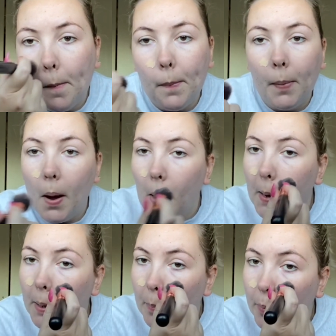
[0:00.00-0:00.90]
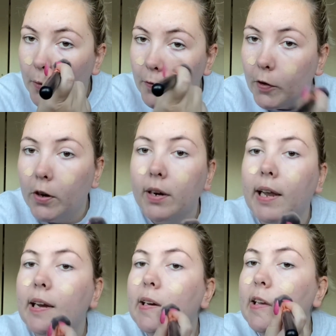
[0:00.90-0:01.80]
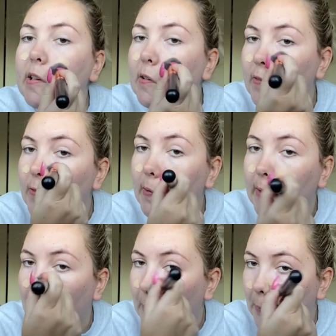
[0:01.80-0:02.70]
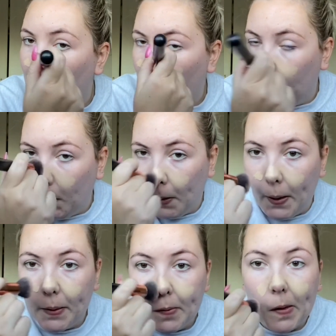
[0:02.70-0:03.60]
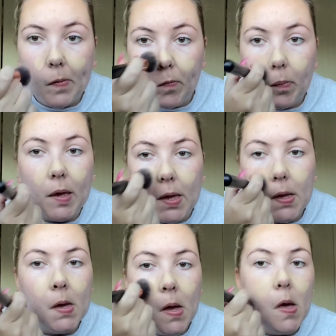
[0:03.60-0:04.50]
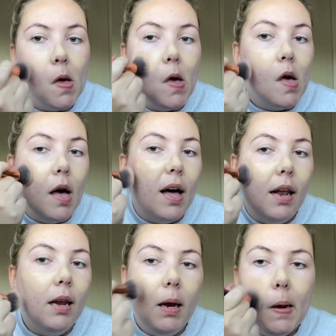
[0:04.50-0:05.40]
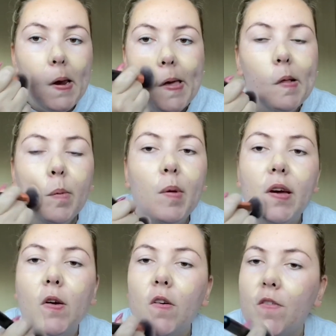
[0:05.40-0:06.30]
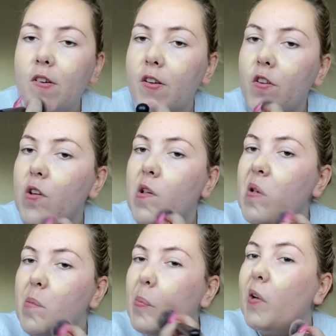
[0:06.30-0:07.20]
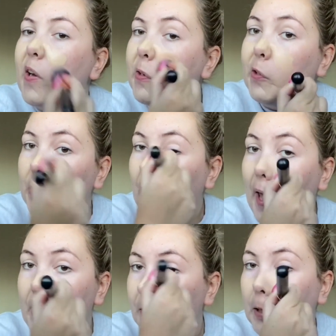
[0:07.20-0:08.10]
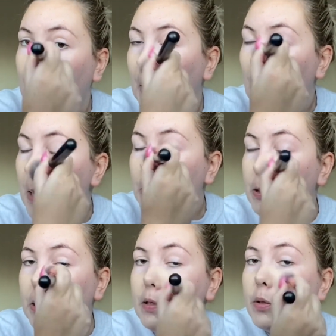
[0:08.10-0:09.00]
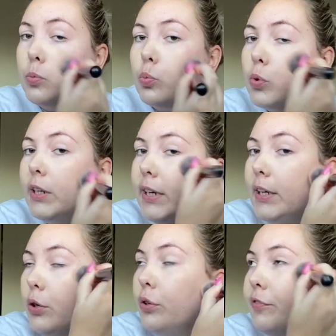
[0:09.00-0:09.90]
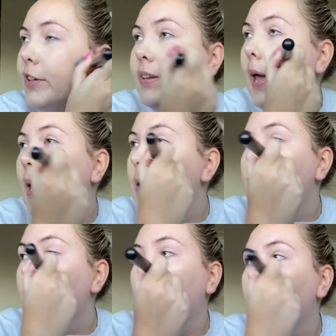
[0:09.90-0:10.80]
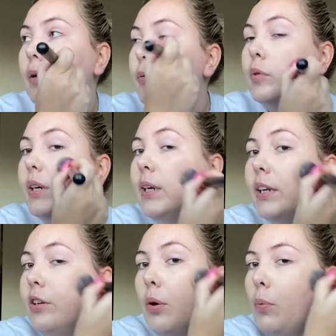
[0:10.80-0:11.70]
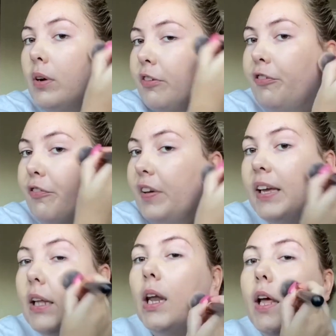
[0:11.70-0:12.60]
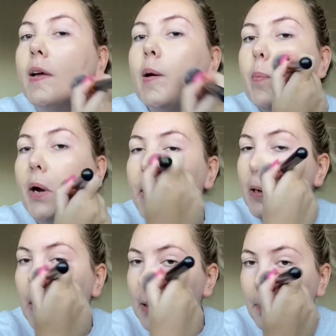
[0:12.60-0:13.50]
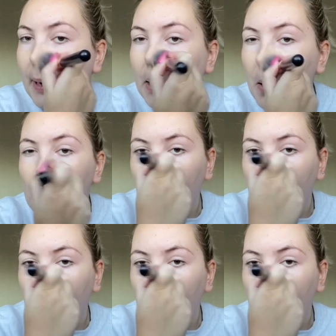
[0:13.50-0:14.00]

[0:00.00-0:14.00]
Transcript: kind of prefer lately foundations that kind of give me a little bit of coverage but aren't too heavy. So this is really good for days that I really don't want to feel like I'm wearing a lot of makeup.